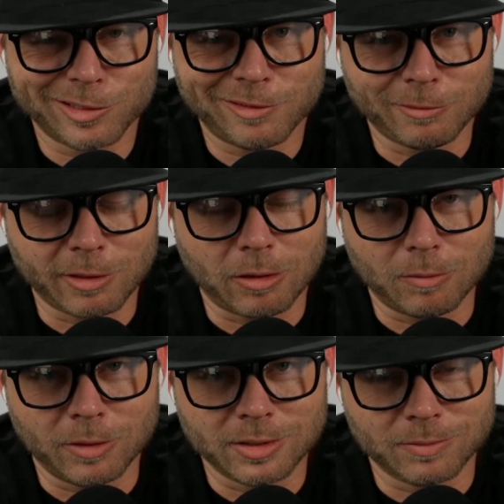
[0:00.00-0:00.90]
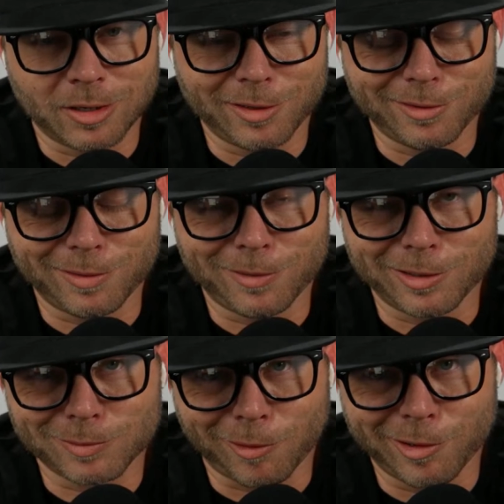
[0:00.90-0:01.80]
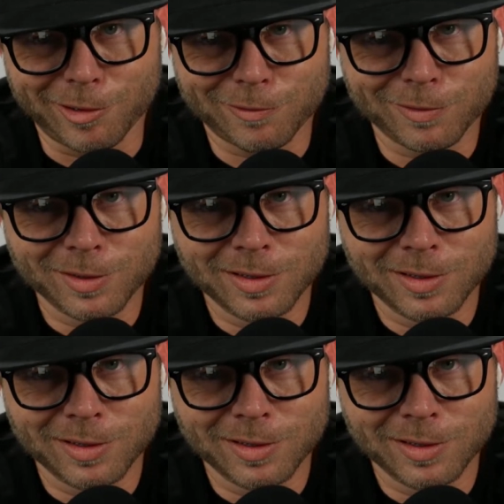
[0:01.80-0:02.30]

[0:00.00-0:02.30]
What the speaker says: to everyone all at once. I'm not smart enough.